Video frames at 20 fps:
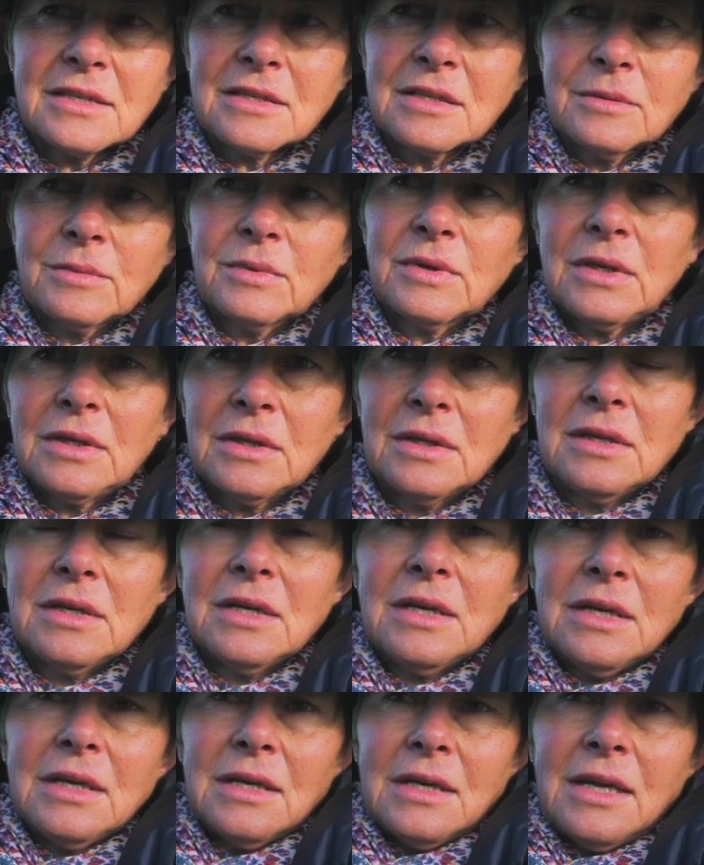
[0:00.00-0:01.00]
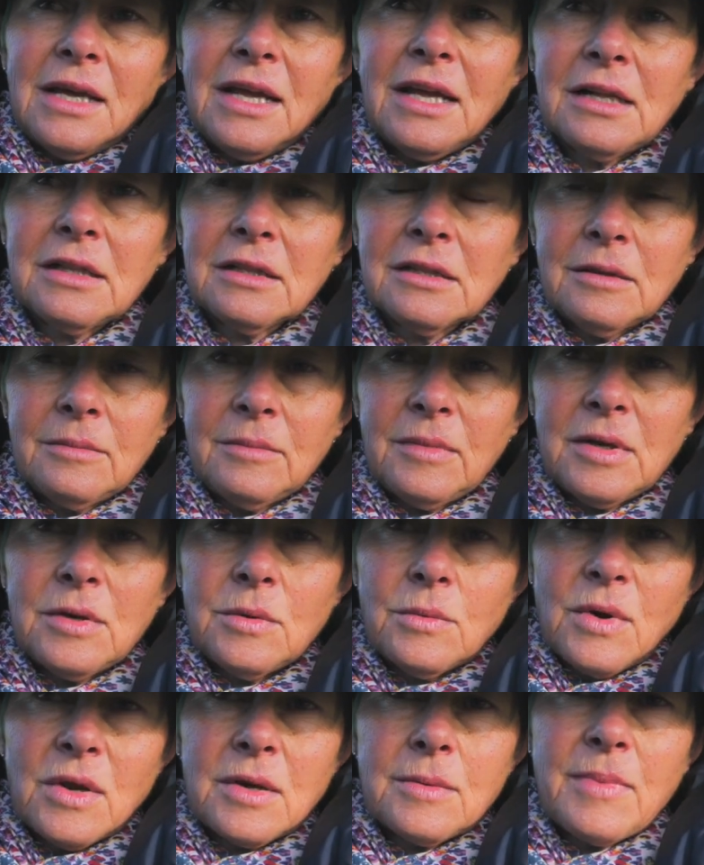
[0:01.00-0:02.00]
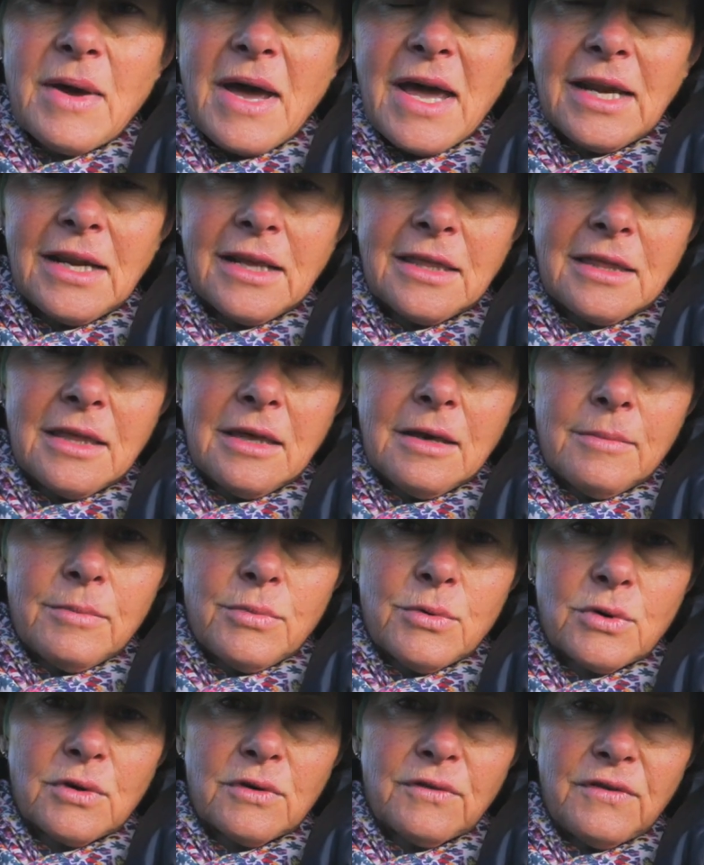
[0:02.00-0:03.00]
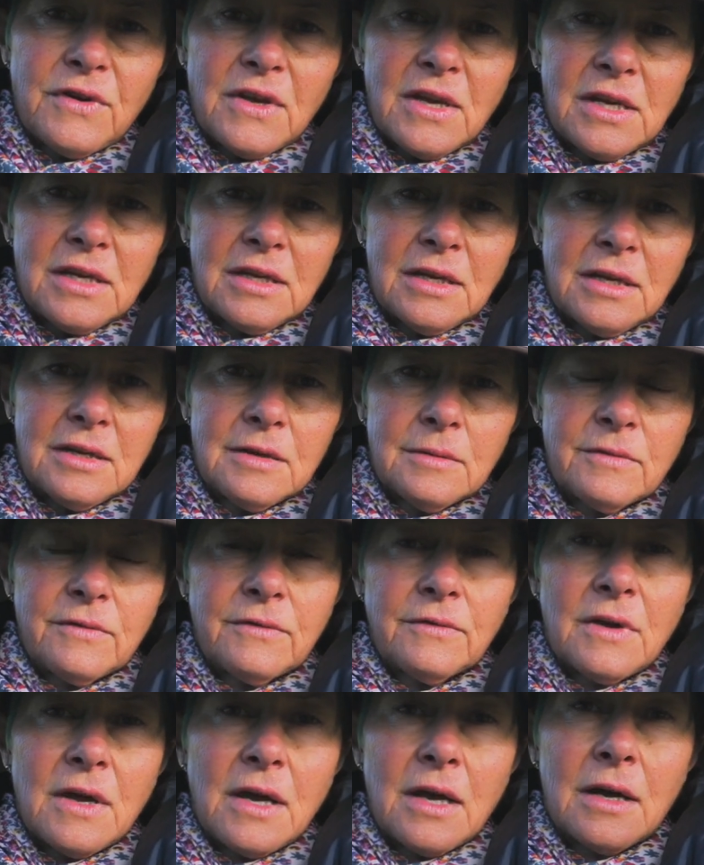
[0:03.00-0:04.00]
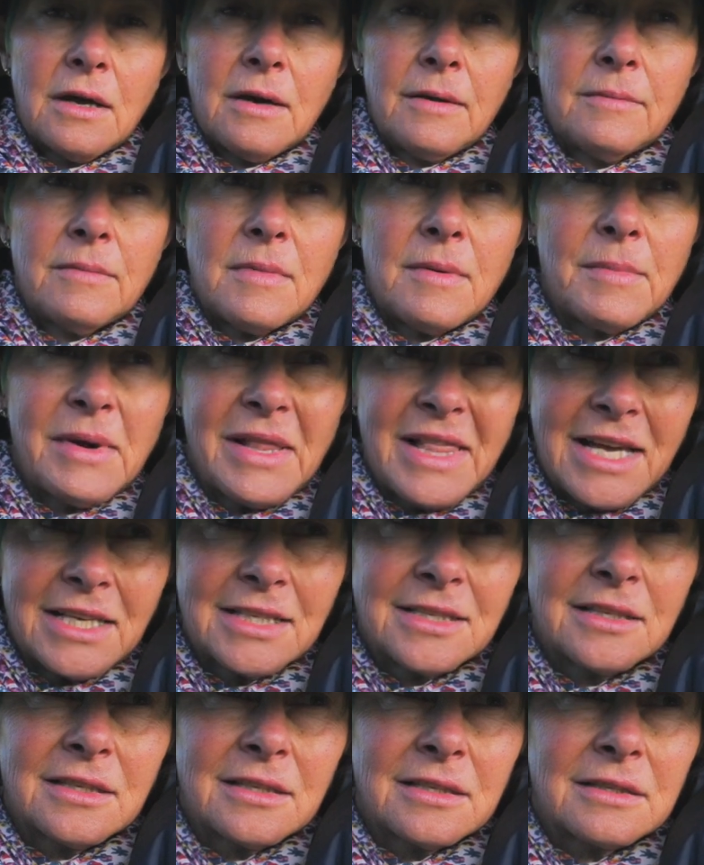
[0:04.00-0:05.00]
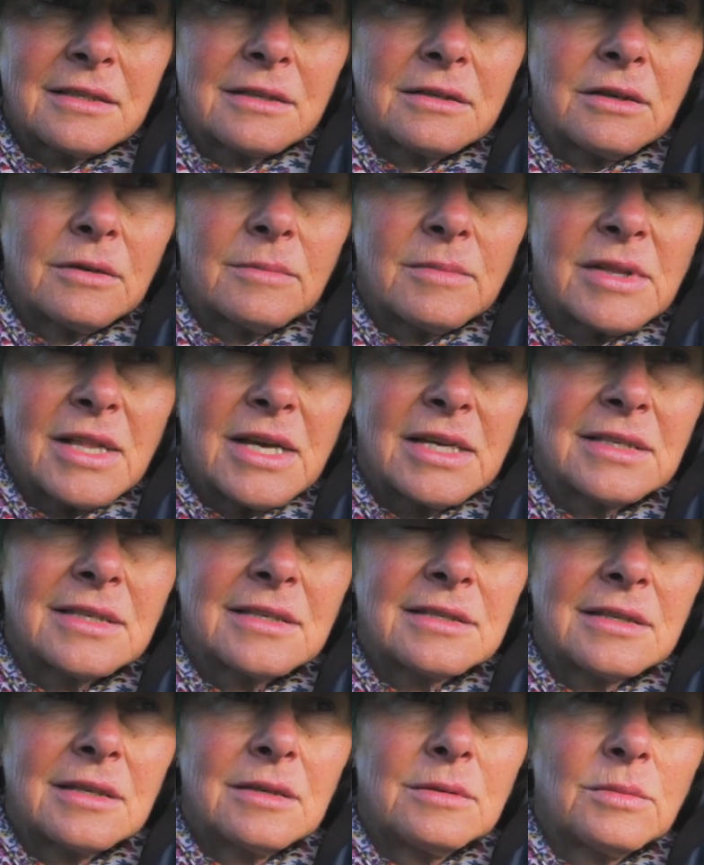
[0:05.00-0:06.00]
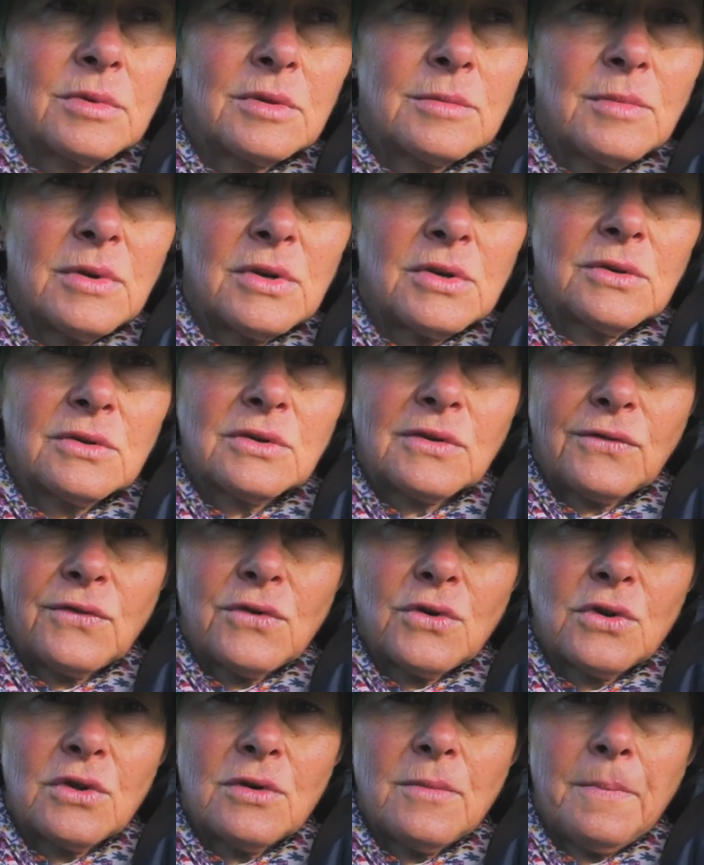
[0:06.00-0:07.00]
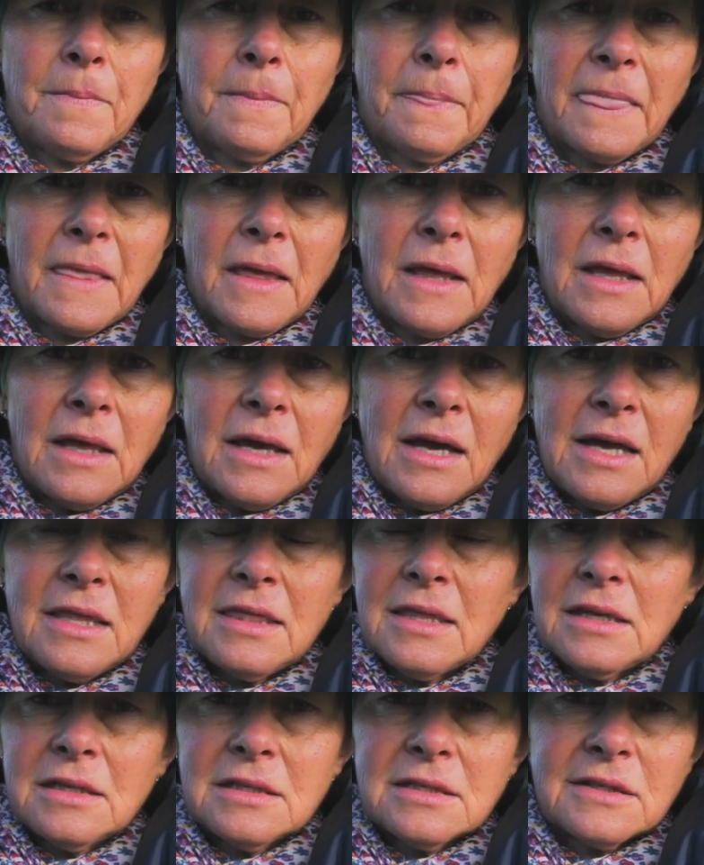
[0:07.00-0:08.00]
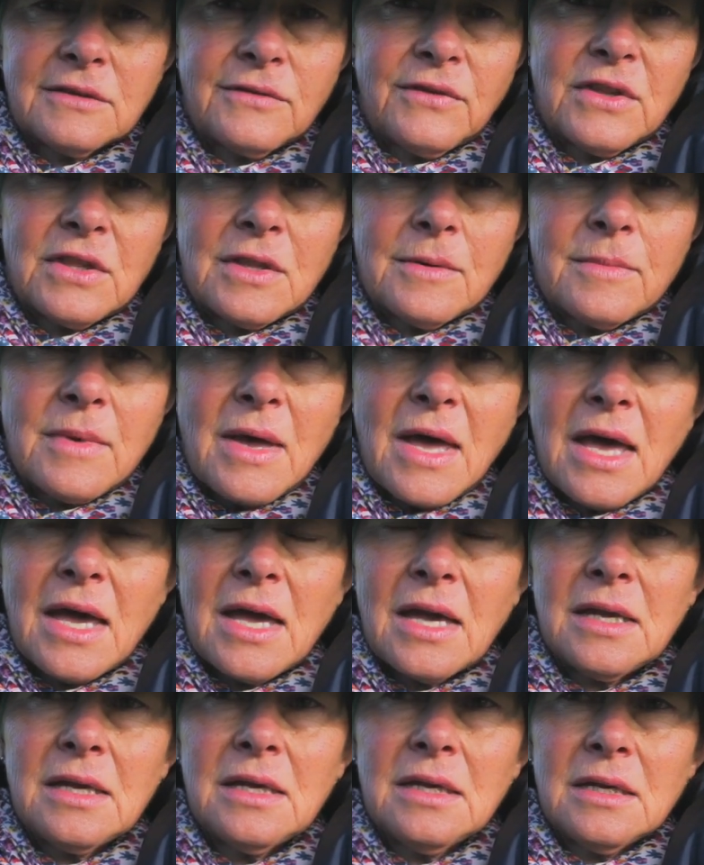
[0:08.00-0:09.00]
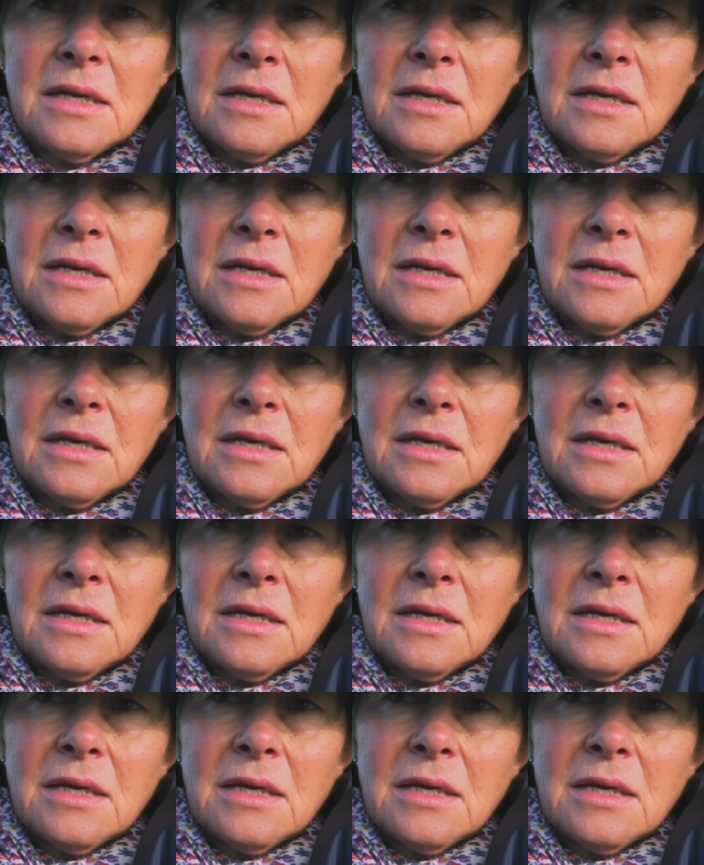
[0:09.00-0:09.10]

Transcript: So we held them in one paddock there, bought feed in, molasses, got molasses in with minerals for them, and then just fed them hay.